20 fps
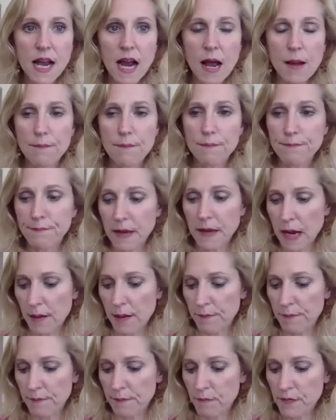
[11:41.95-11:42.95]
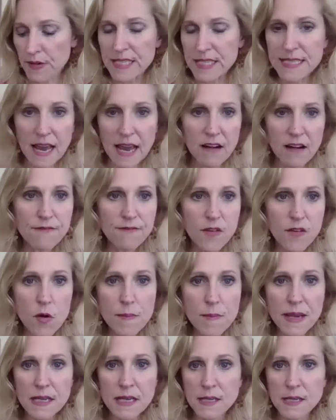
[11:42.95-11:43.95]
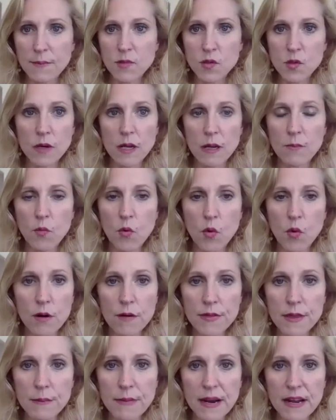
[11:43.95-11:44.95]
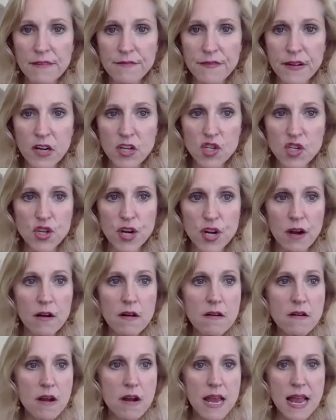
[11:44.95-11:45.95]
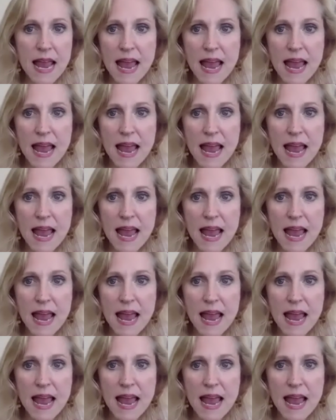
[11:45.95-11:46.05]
I'm, I'm resentful because I'm doing more than my fair share.